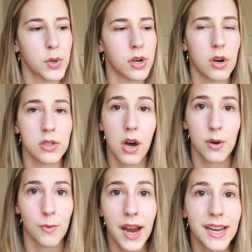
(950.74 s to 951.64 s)
book called
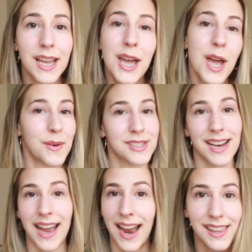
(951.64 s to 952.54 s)
On Writing, which
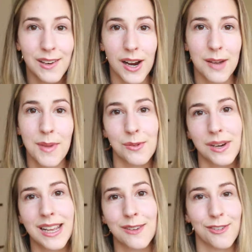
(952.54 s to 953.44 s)
I highly recommend
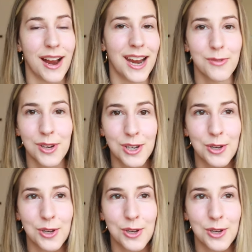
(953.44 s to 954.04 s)
reading for anyone